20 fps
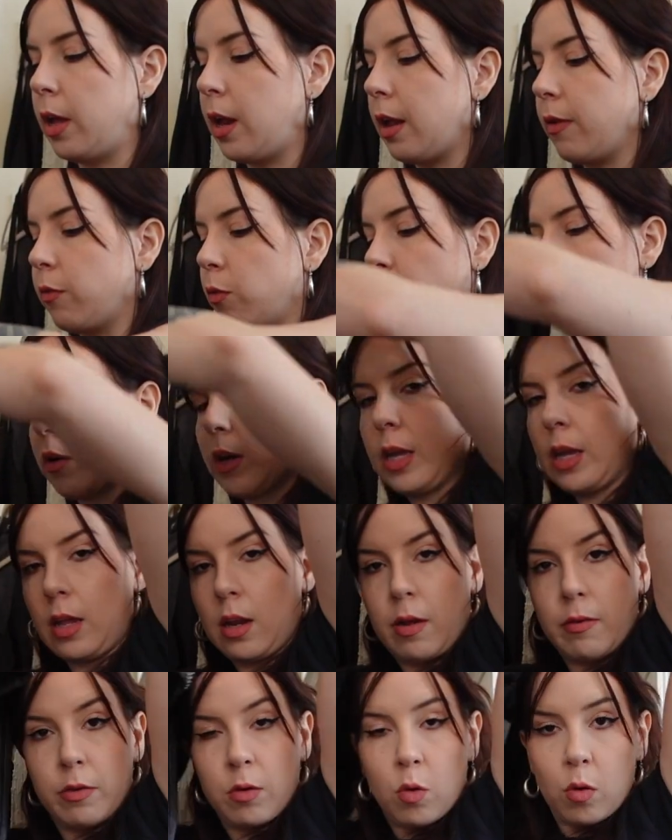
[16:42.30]
and I've worn it
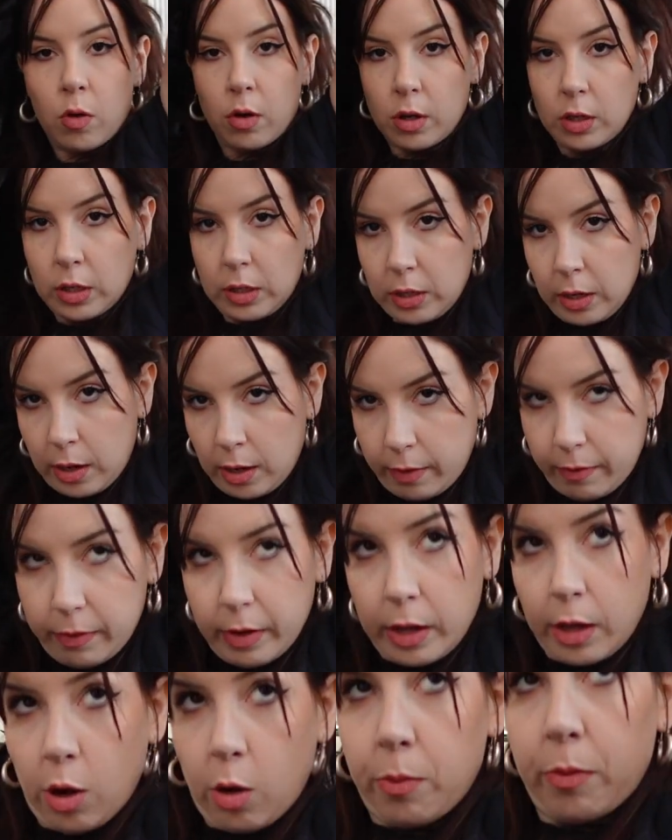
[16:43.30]
of course in a video